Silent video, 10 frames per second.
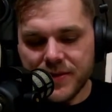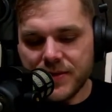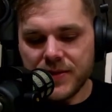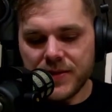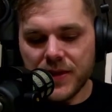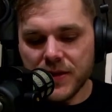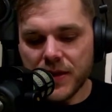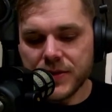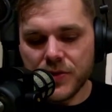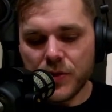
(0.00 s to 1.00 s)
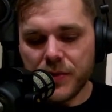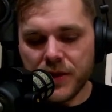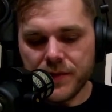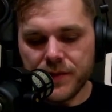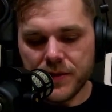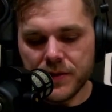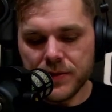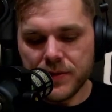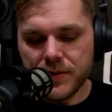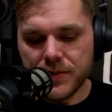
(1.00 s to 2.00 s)
Alonzo Minifield,
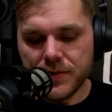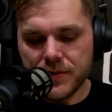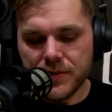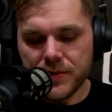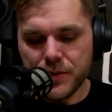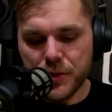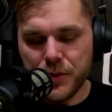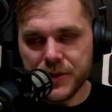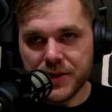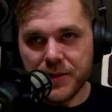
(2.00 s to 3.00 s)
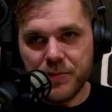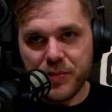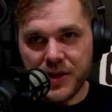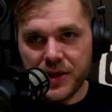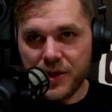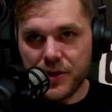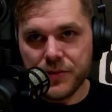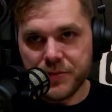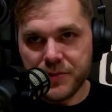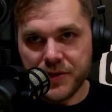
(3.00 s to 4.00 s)
who is a big yoked
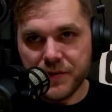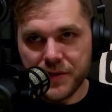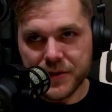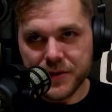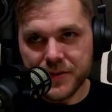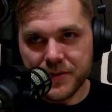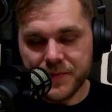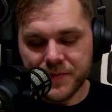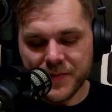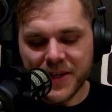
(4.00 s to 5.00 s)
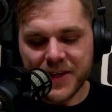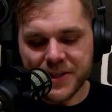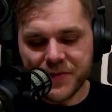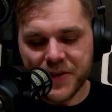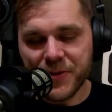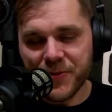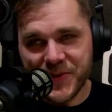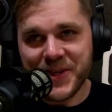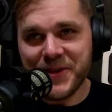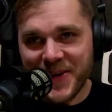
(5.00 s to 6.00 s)
motherfucker, is fighting
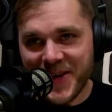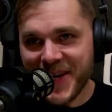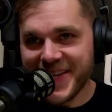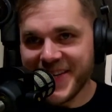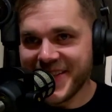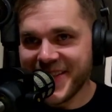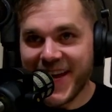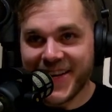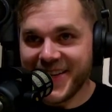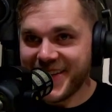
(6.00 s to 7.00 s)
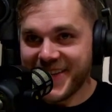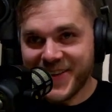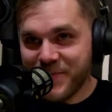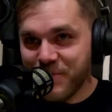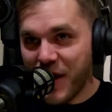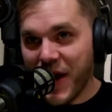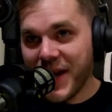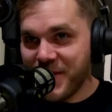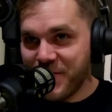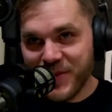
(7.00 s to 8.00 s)
William Knight, that
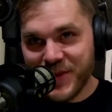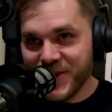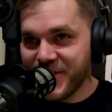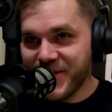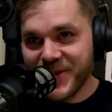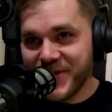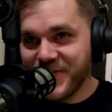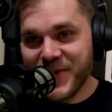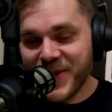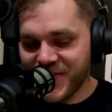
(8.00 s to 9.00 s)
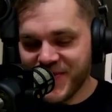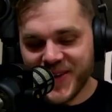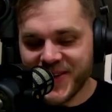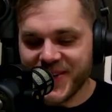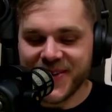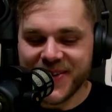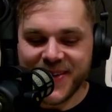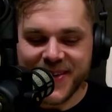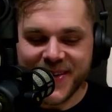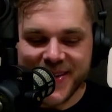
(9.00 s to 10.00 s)
bodybuilder motherfucker.
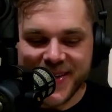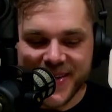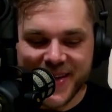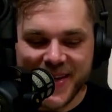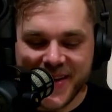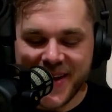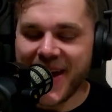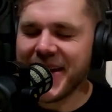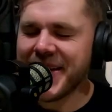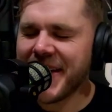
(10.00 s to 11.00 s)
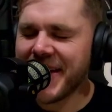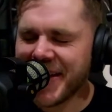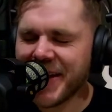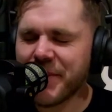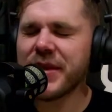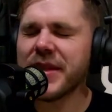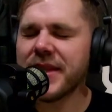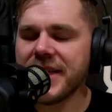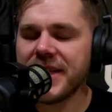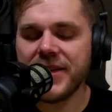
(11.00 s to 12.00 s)
And I cannot
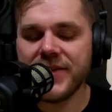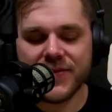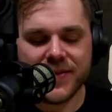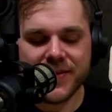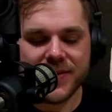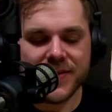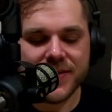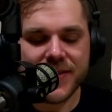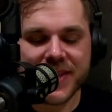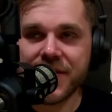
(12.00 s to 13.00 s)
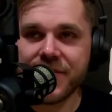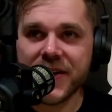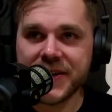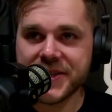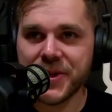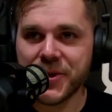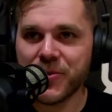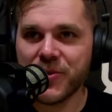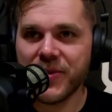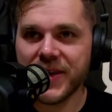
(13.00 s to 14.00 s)
believe that fight's going to go 3
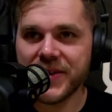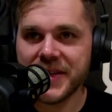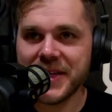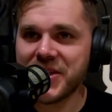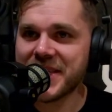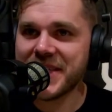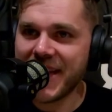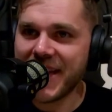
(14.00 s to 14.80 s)
rounds. It just can't.